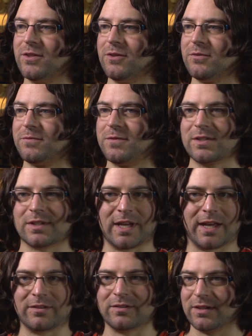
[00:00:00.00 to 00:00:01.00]
the
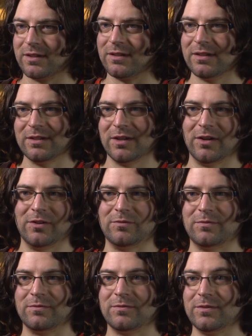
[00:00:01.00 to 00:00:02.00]
physicality
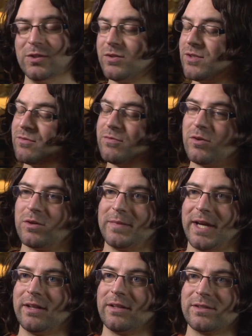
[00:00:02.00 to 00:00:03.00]
of using four
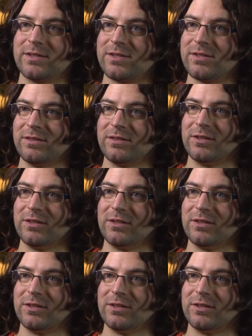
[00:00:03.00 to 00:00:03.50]
mallets,